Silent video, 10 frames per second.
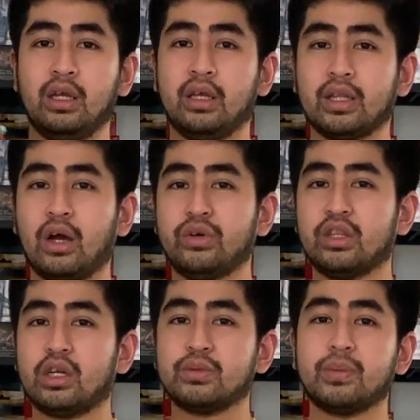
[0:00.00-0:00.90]
Now in
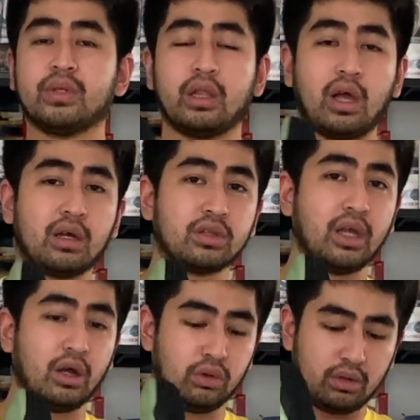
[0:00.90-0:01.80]
terms of the
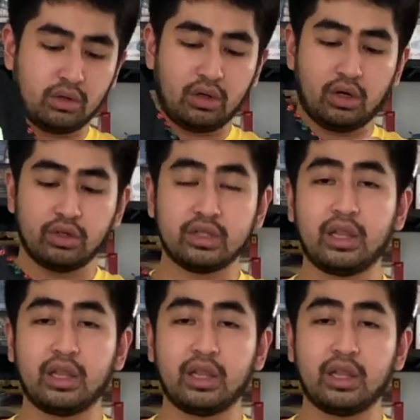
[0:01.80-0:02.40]
lockdown, on the